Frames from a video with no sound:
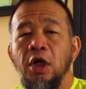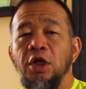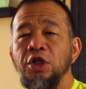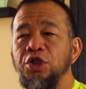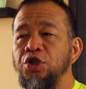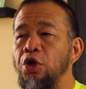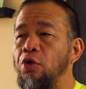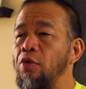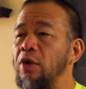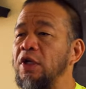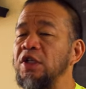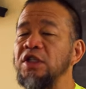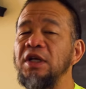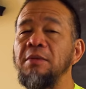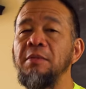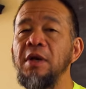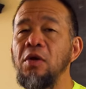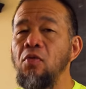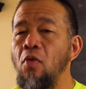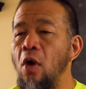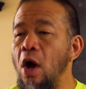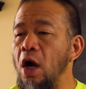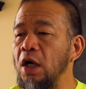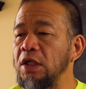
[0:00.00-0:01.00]
So when
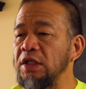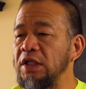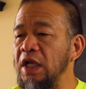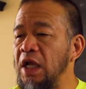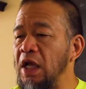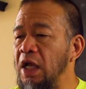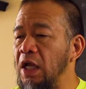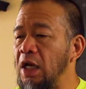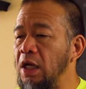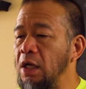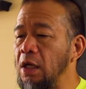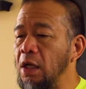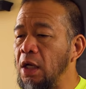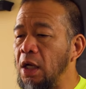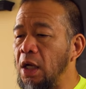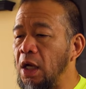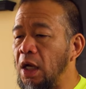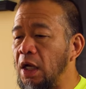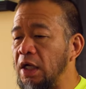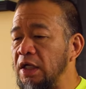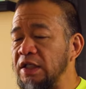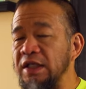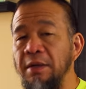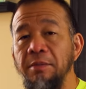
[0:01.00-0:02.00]
somebody walks in,
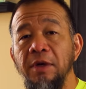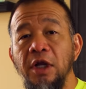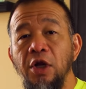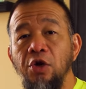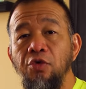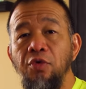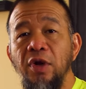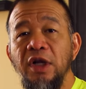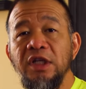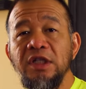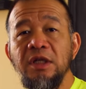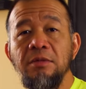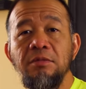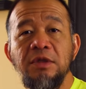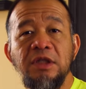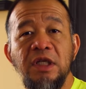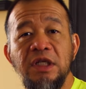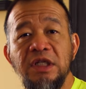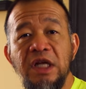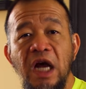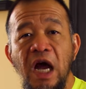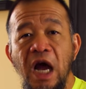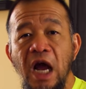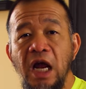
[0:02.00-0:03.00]
somebody greets them,
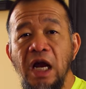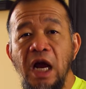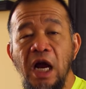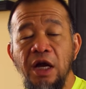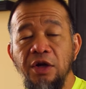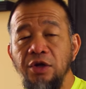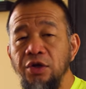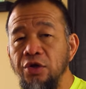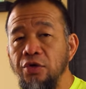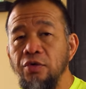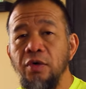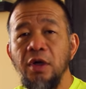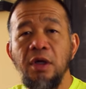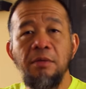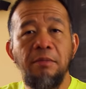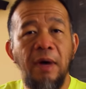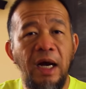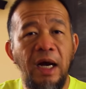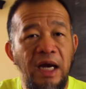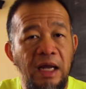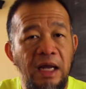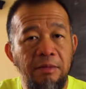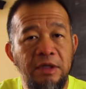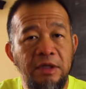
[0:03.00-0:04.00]
says, hi, how you doing?
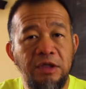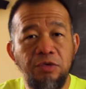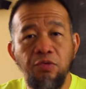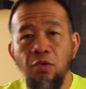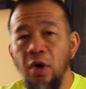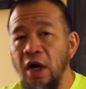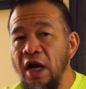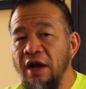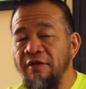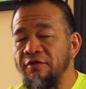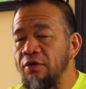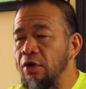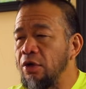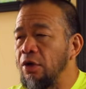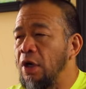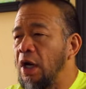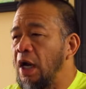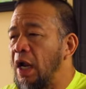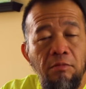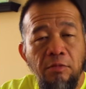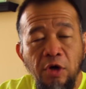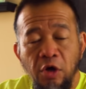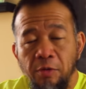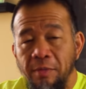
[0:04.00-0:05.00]
My name is whatever.
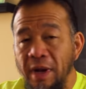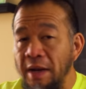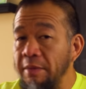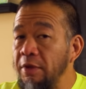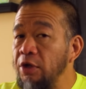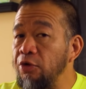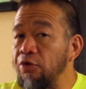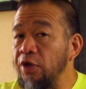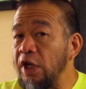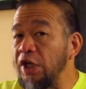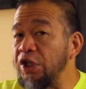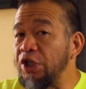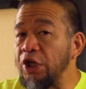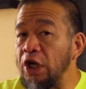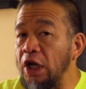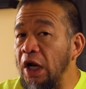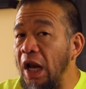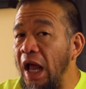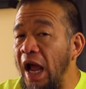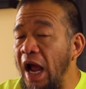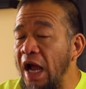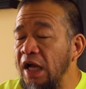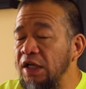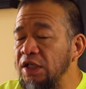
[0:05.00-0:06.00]
You know, maybe they're teaching a
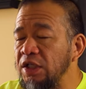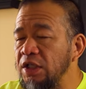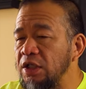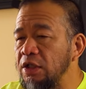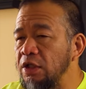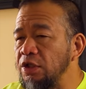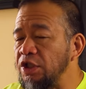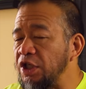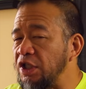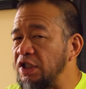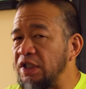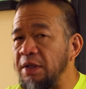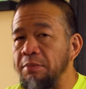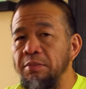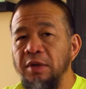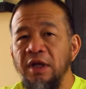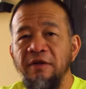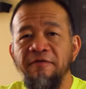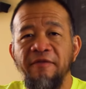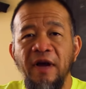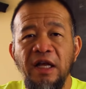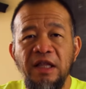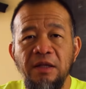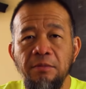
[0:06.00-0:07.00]
class, just simply
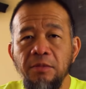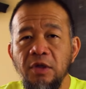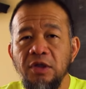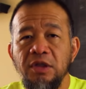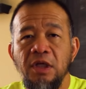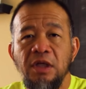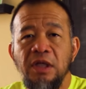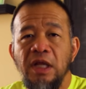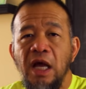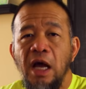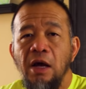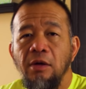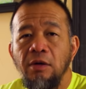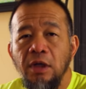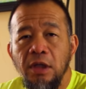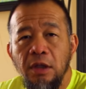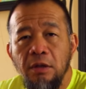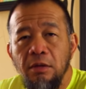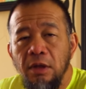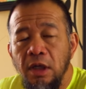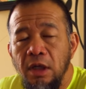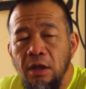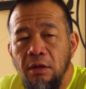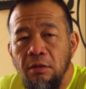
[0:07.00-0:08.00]
invite them to sit down
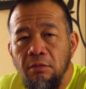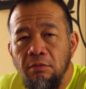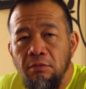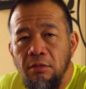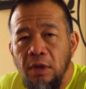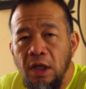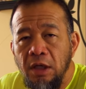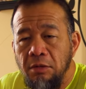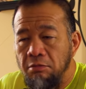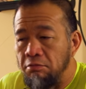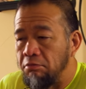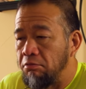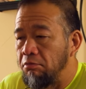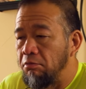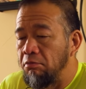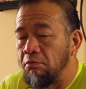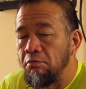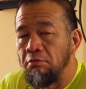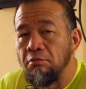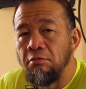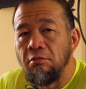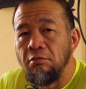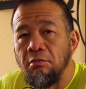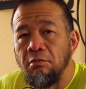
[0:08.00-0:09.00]
and
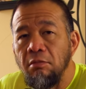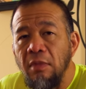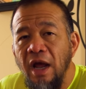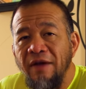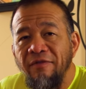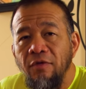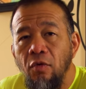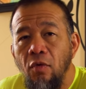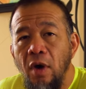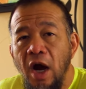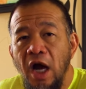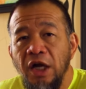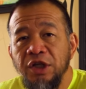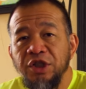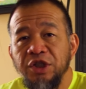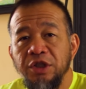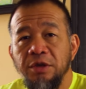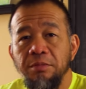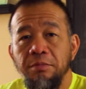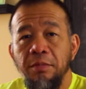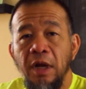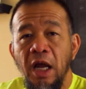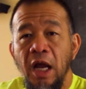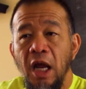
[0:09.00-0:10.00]
have a
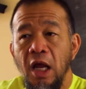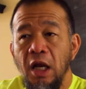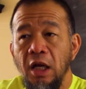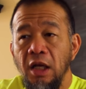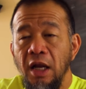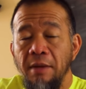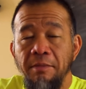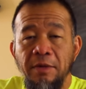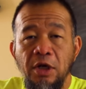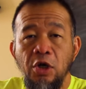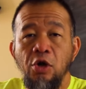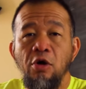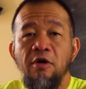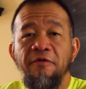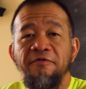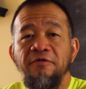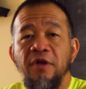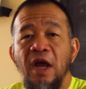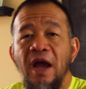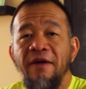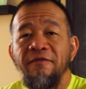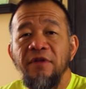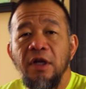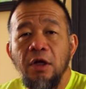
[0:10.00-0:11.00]
watch and let me know if
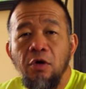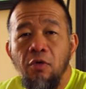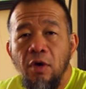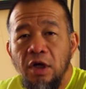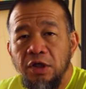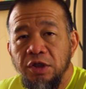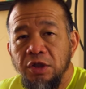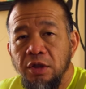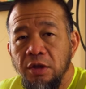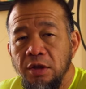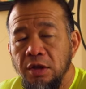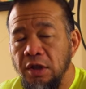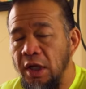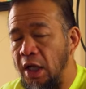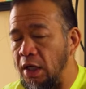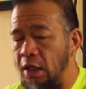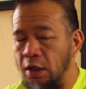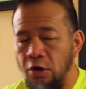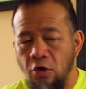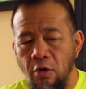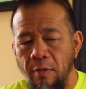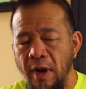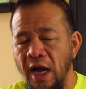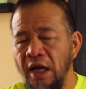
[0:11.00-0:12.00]
you have any questions and
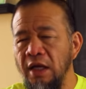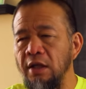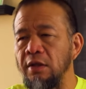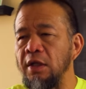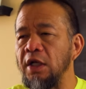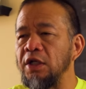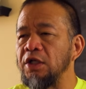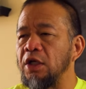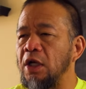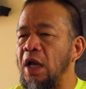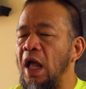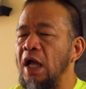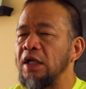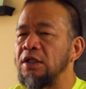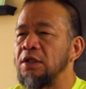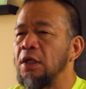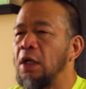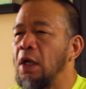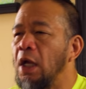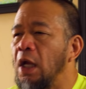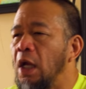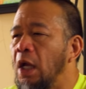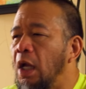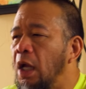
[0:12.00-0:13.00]
then go back and teach a class.
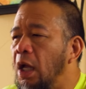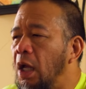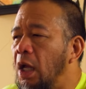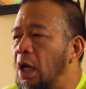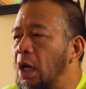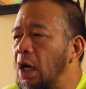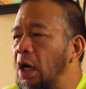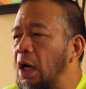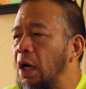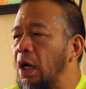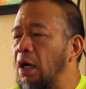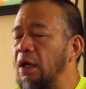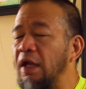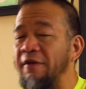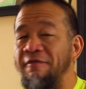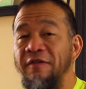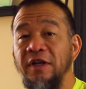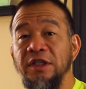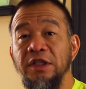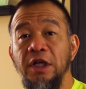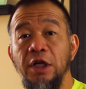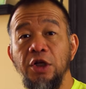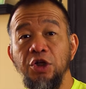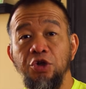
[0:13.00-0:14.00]
If
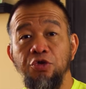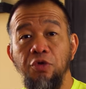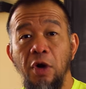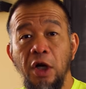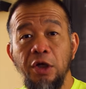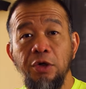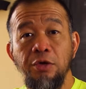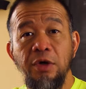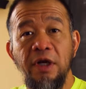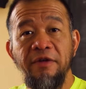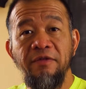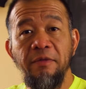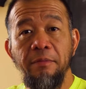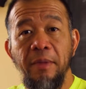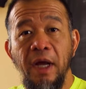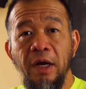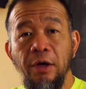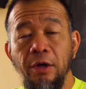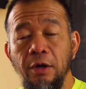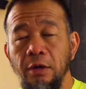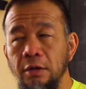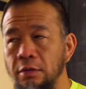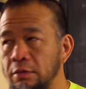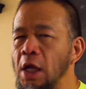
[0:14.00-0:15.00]
it's the instructor, even
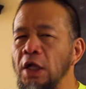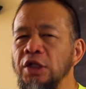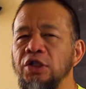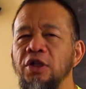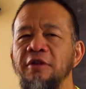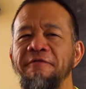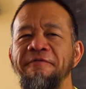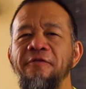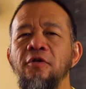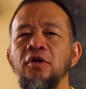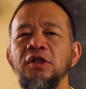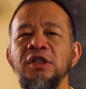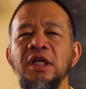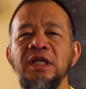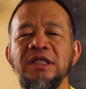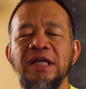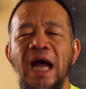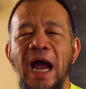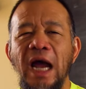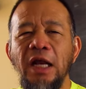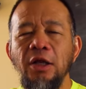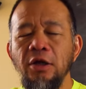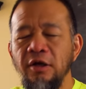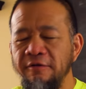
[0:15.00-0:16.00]
better. So the first thing
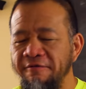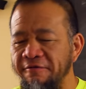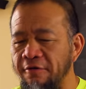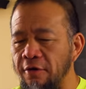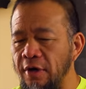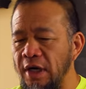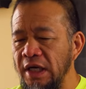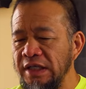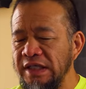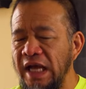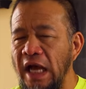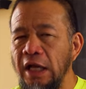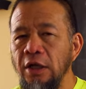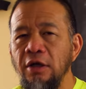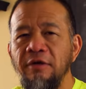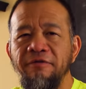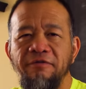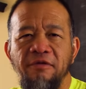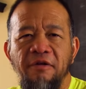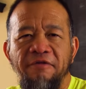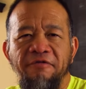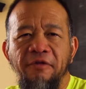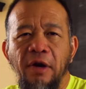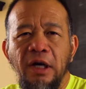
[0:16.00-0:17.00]
I look for is I look
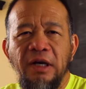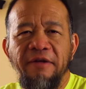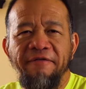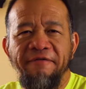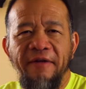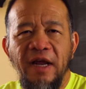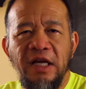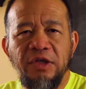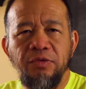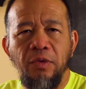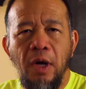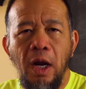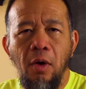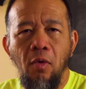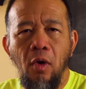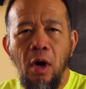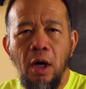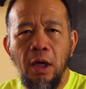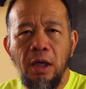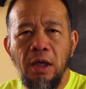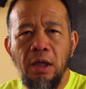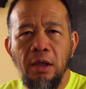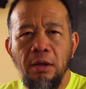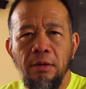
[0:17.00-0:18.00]
for a friendly face when I
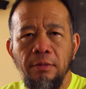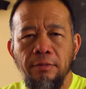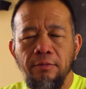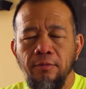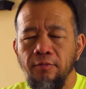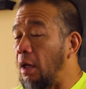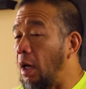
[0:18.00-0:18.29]
walk in.